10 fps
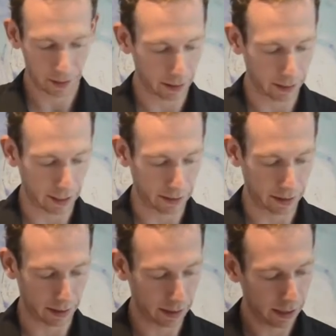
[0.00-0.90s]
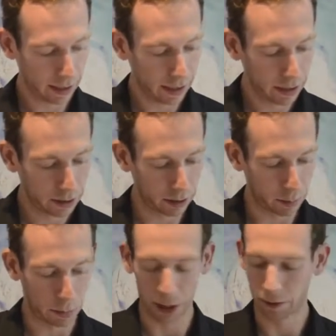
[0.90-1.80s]
going to have to do a
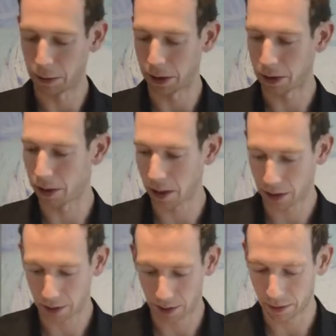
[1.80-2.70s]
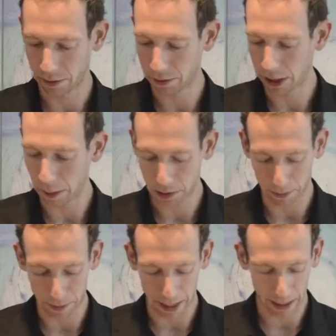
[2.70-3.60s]
break from the instructions to free up
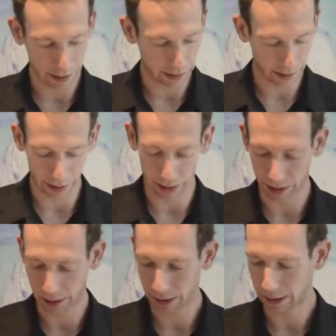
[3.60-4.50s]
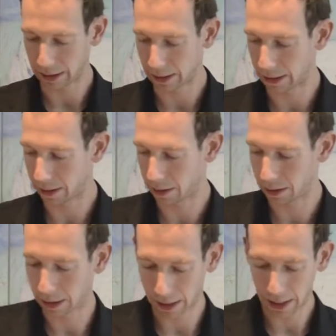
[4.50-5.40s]
some hands here.
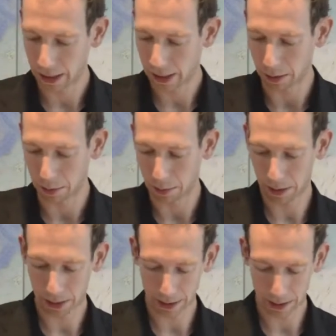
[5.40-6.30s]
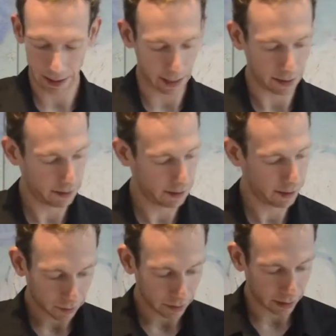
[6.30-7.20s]
Put this down.
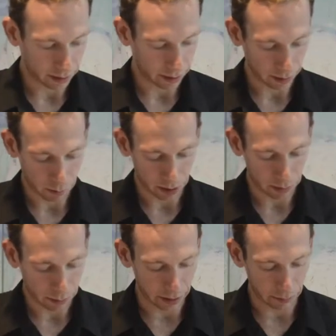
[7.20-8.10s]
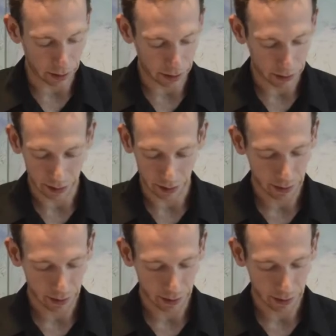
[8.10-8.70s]
And so spread the peanut butter.